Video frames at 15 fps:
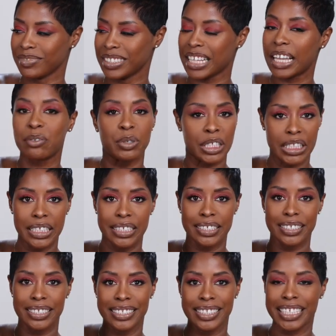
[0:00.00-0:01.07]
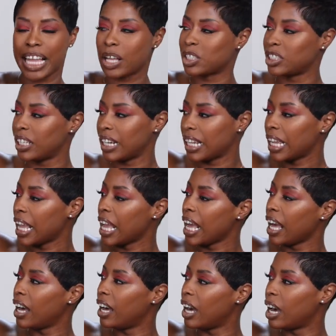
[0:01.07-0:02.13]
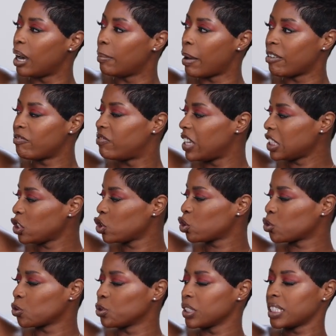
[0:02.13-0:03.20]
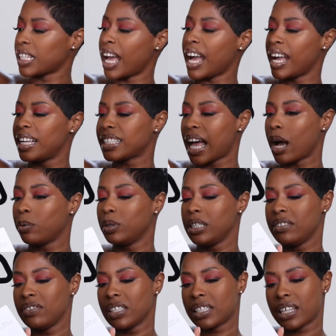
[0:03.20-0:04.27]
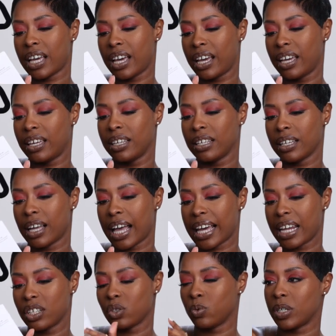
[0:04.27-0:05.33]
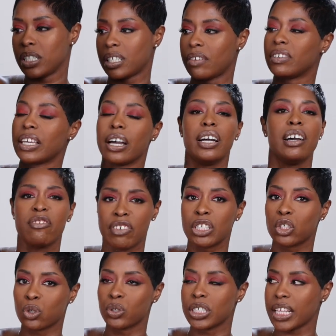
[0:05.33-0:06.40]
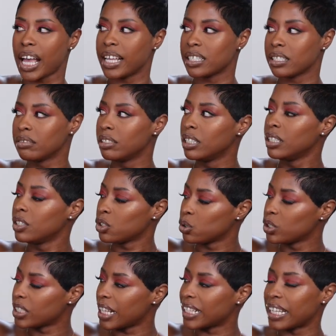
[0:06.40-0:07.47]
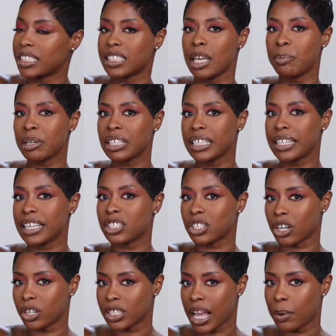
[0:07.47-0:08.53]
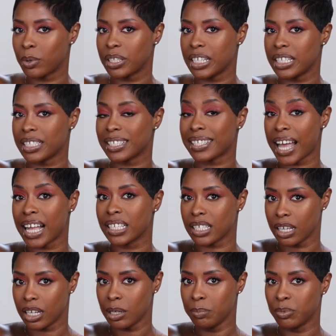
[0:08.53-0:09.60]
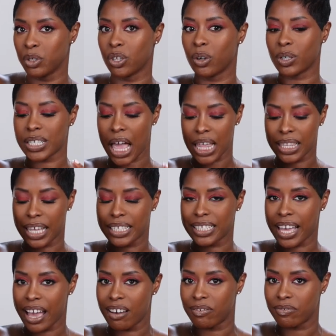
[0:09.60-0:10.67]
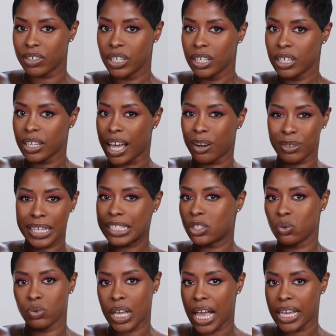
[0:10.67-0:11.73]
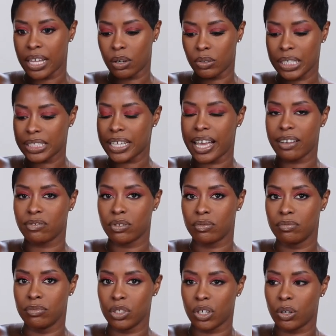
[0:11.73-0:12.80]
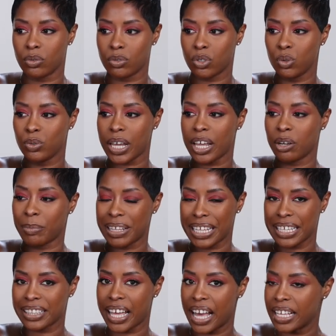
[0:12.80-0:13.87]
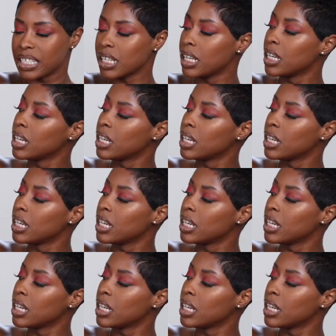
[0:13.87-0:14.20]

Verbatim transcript: Like really, look how stunning. Um, fits true to size. I would even say, I got a 27, yeah, fits true to size. True to size, like typically in skirts, I would need to size up, you know, because I like to have I don't like it too tight. I don't like to have, you know, too tight on my like thighs.